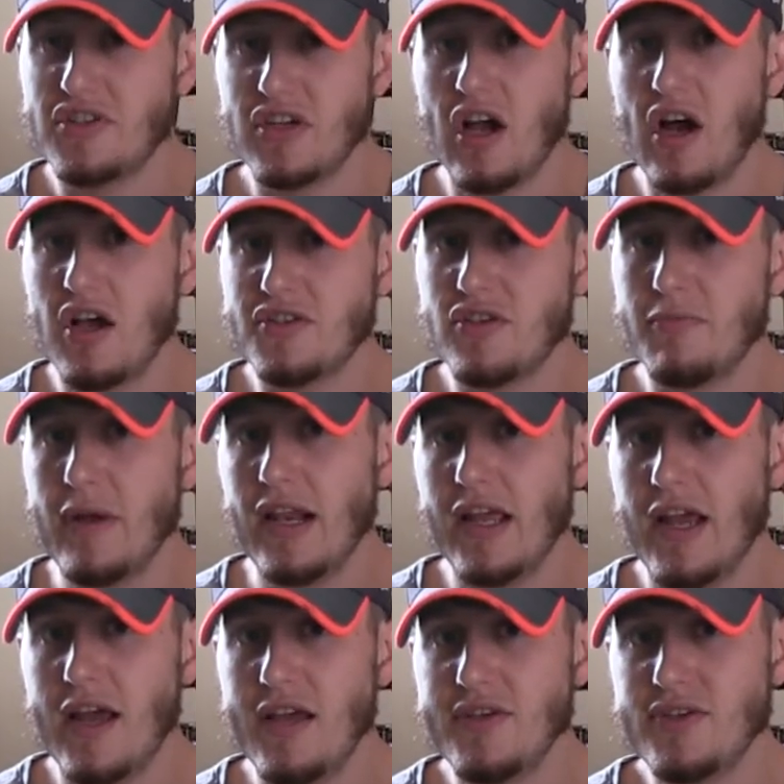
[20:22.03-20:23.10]
the cigar
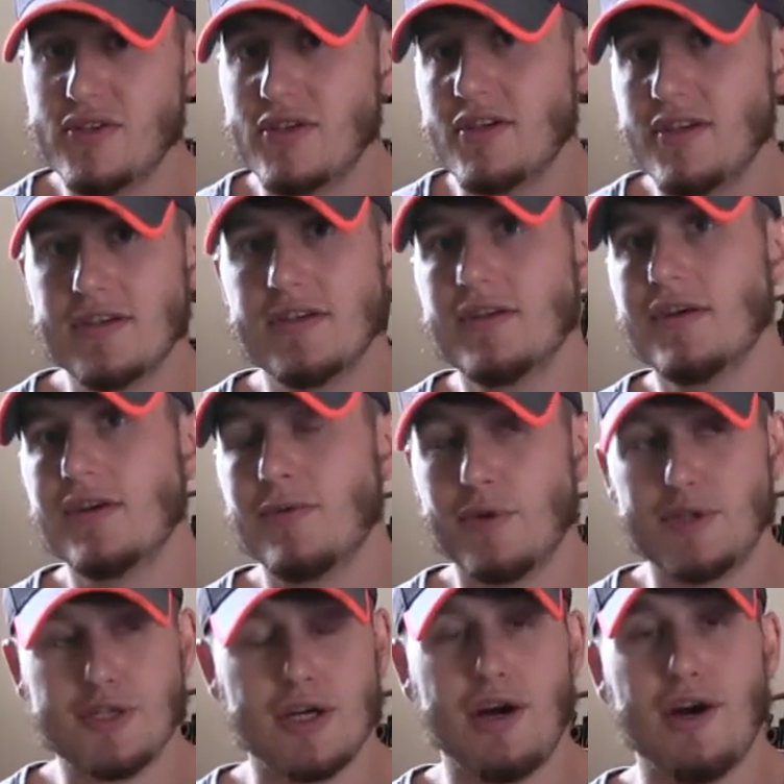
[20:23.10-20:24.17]
sommeliers,
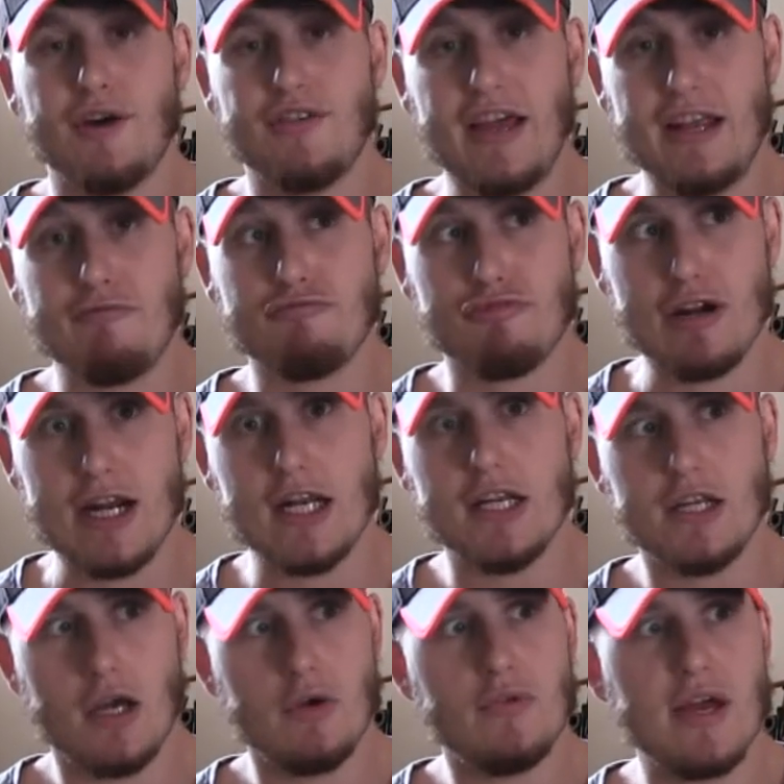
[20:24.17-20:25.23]
which are, they really
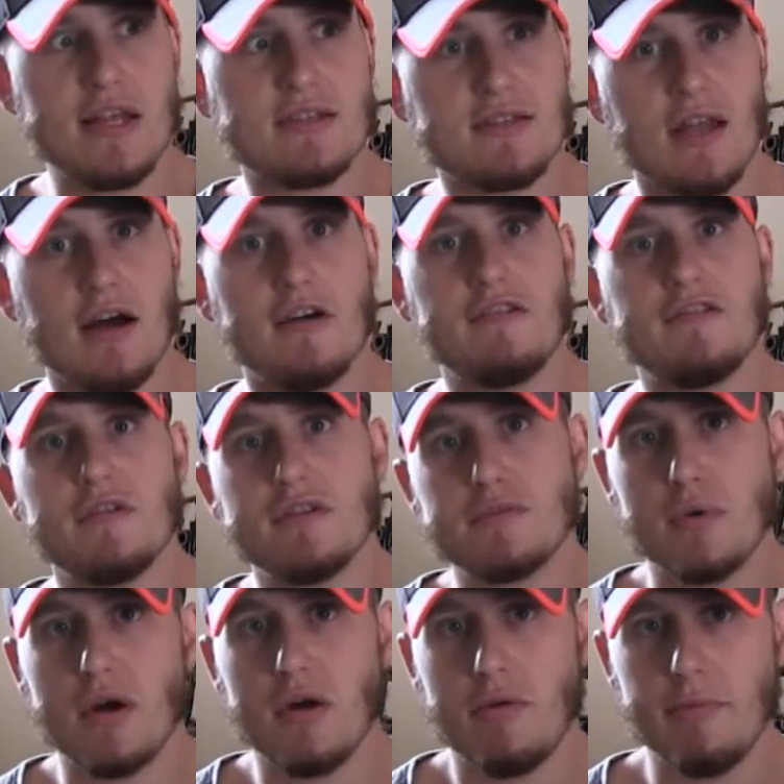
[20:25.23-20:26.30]
know their stuff as well.